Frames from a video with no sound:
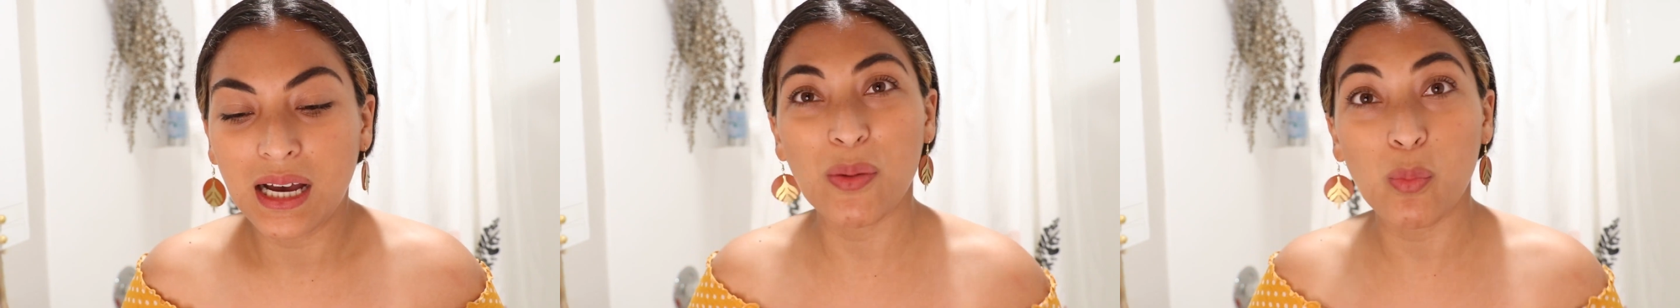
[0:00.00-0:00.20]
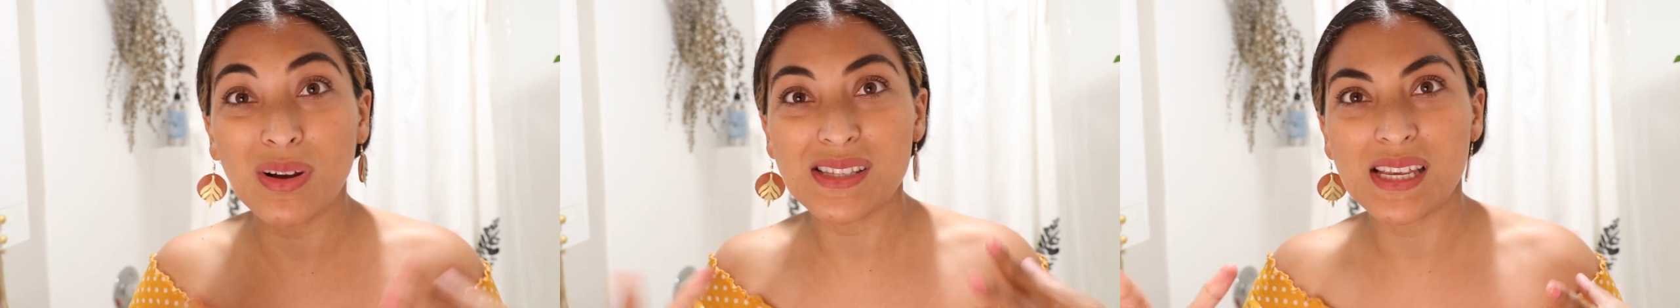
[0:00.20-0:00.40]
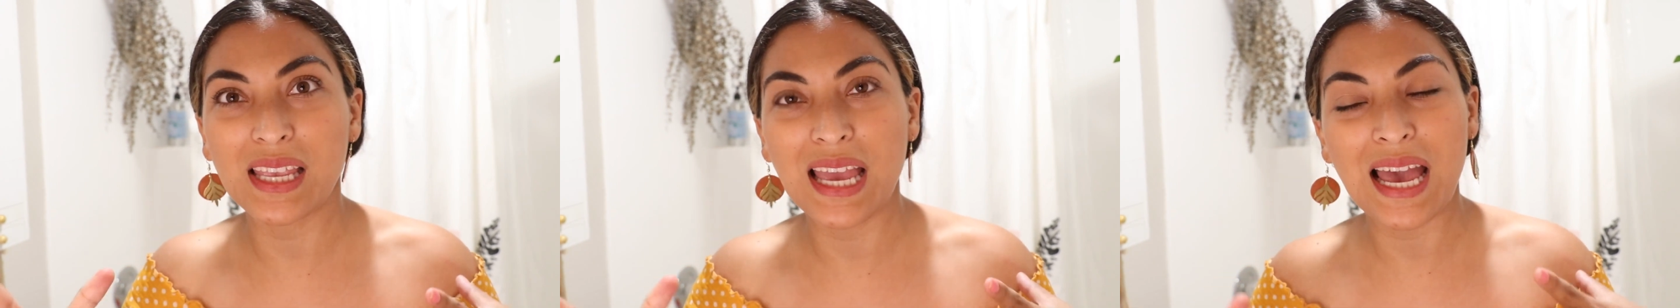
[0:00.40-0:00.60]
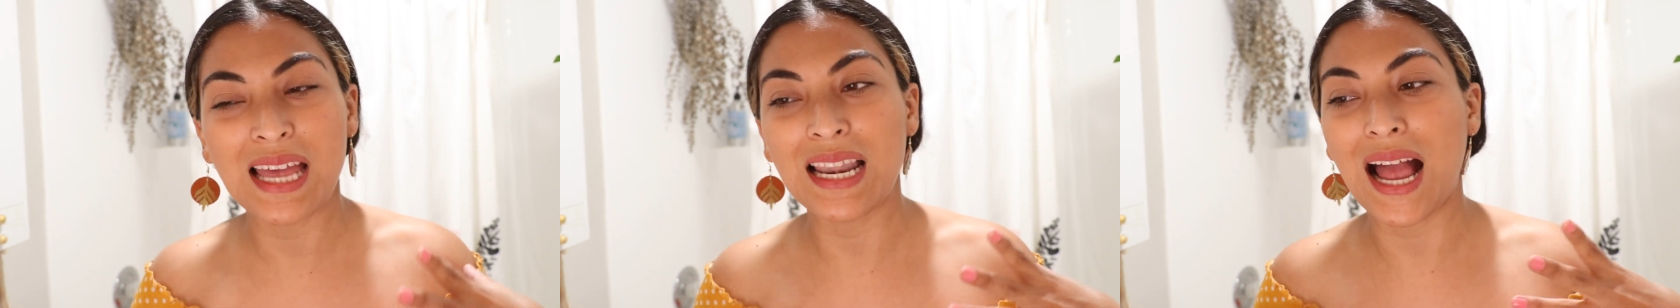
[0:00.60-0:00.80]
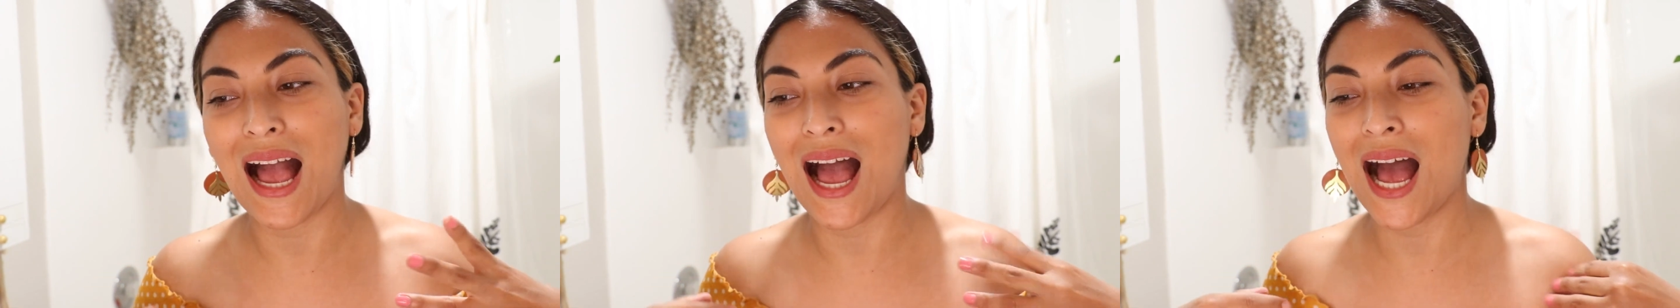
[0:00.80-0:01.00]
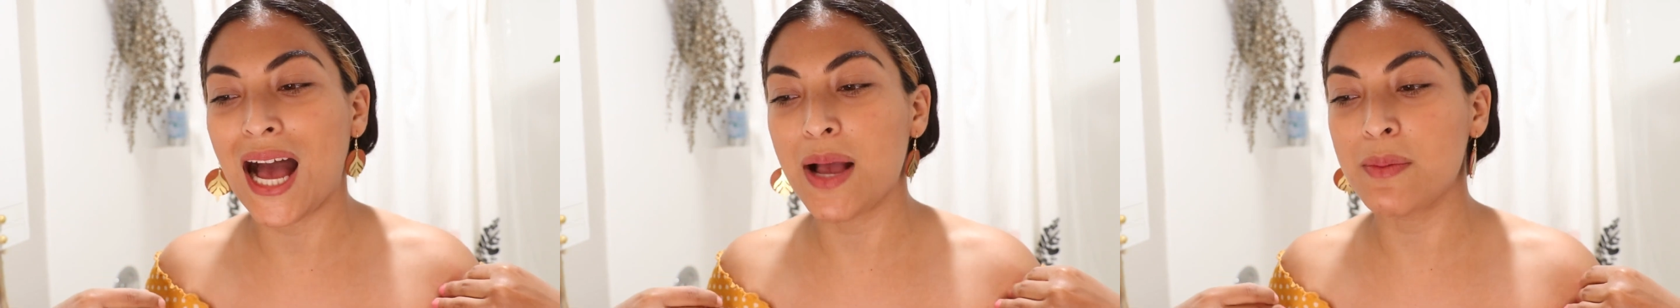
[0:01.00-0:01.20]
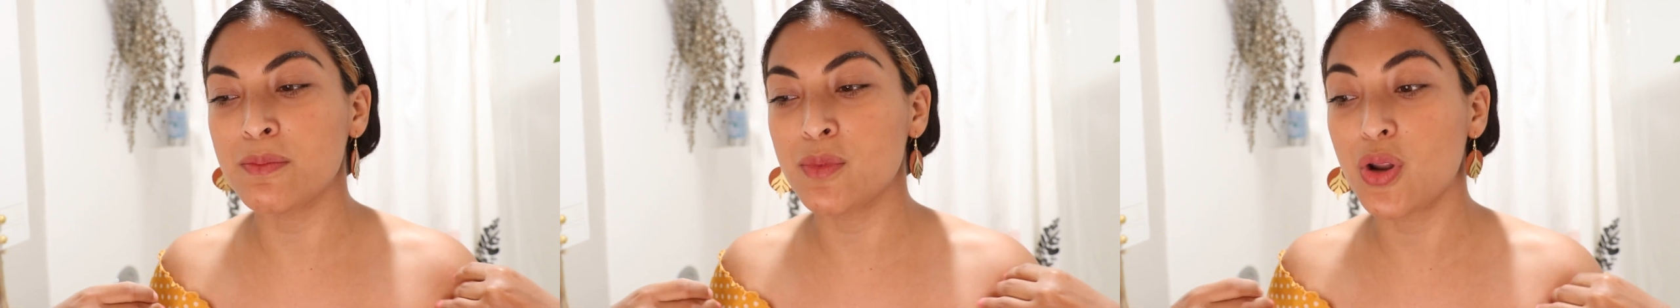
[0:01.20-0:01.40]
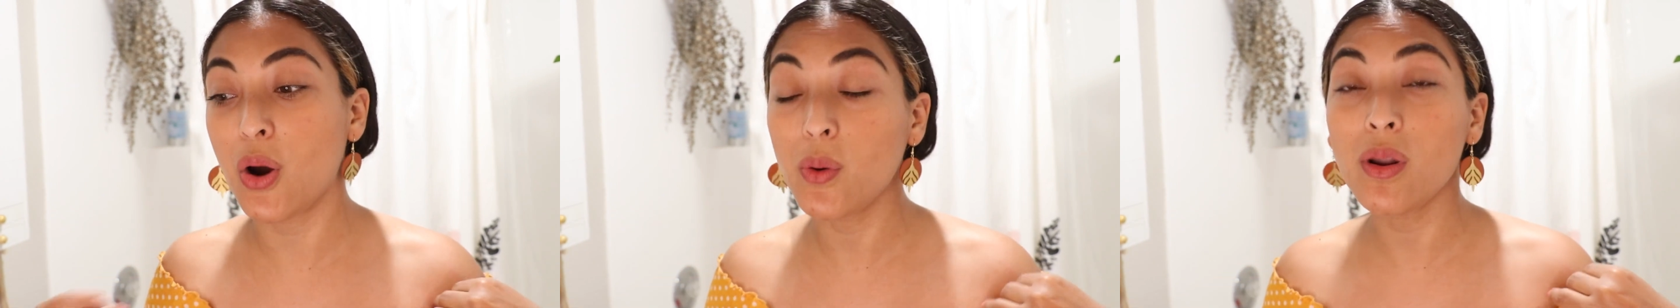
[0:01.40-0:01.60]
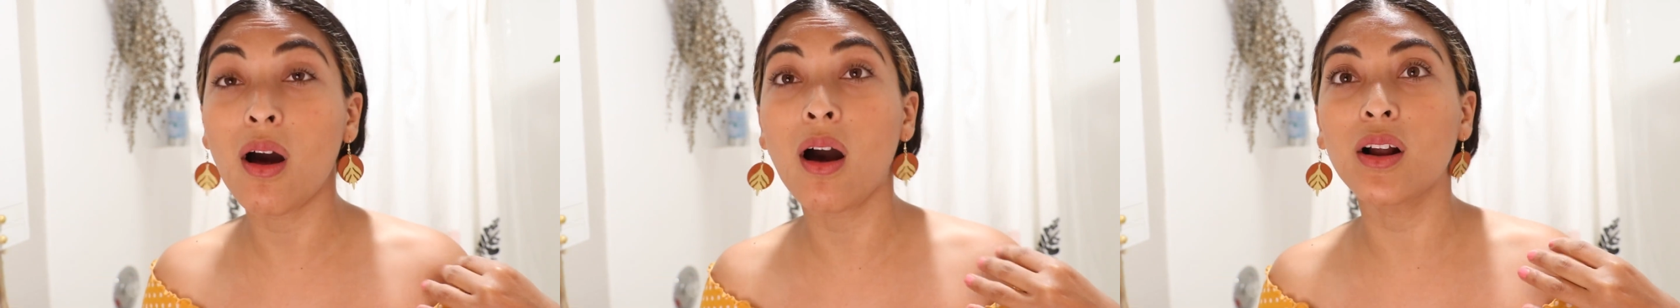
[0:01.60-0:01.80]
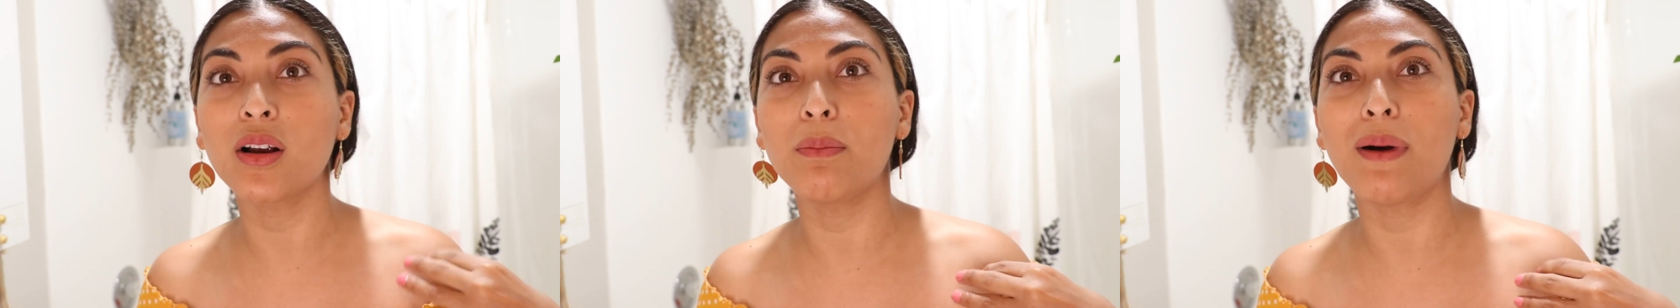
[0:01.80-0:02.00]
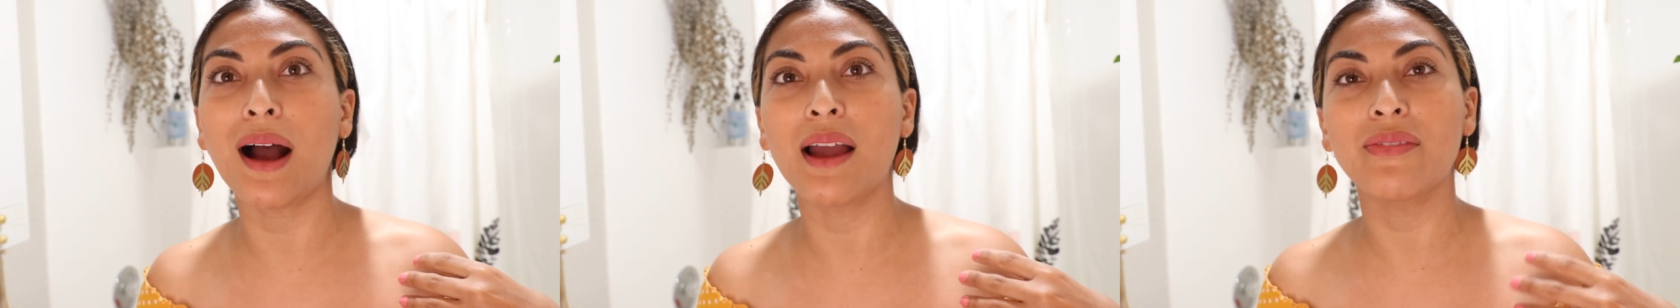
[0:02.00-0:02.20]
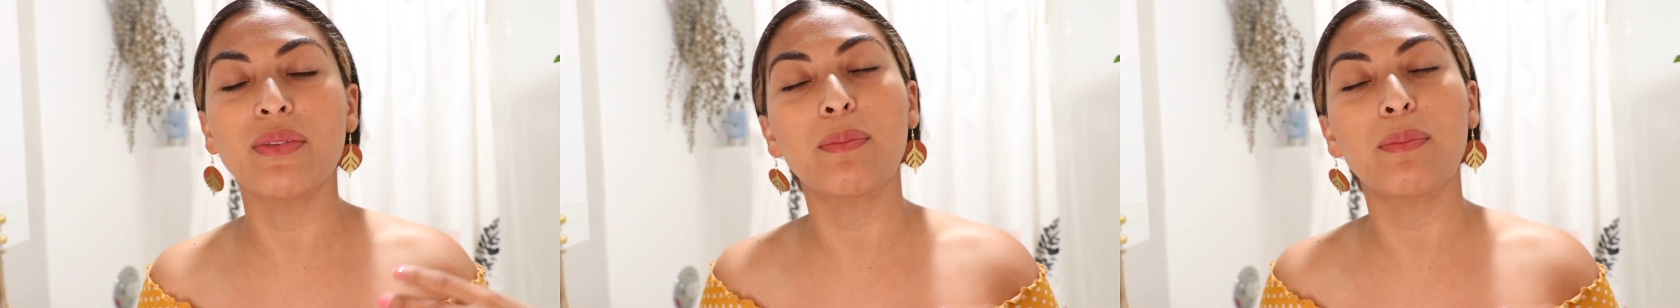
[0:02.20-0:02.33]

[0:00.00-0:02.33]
Once again, I'm no longer buying